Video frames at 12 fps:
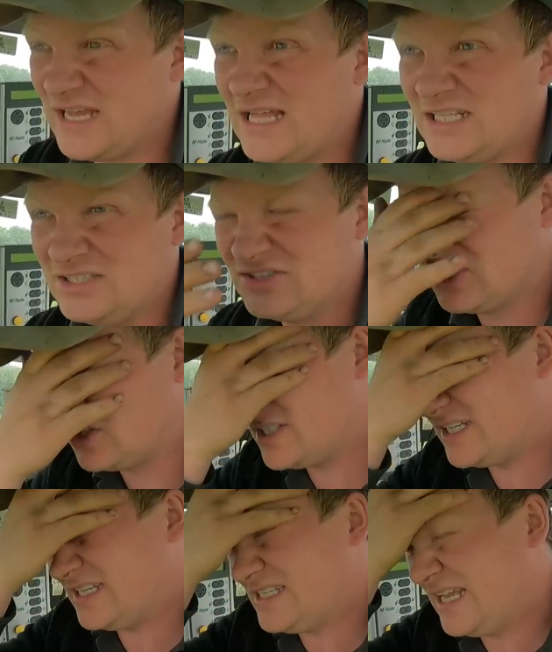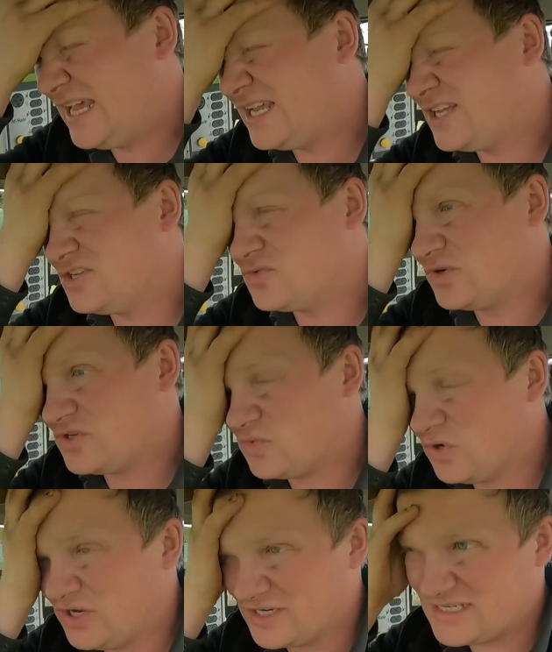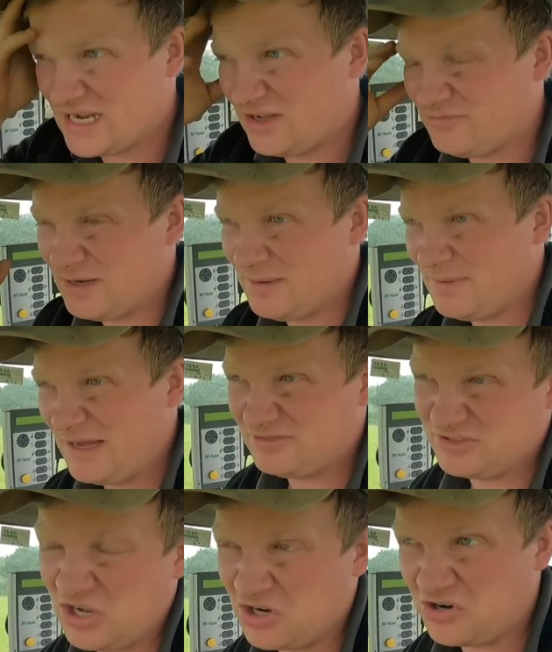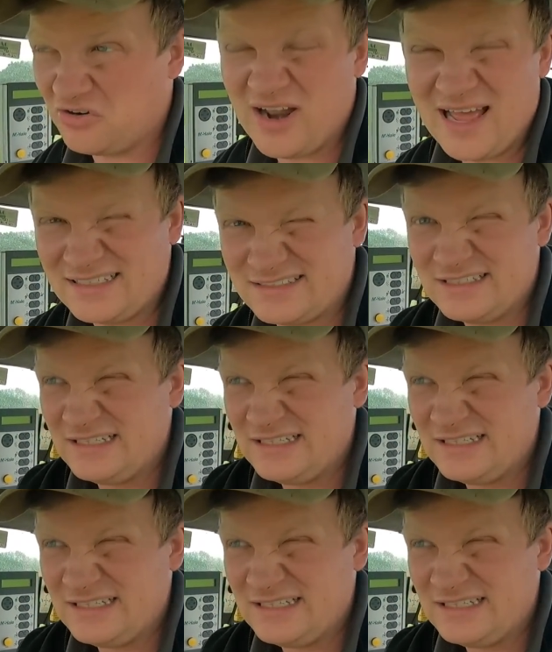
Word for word: gallons on 60 acres, which works out, if my maths are correct,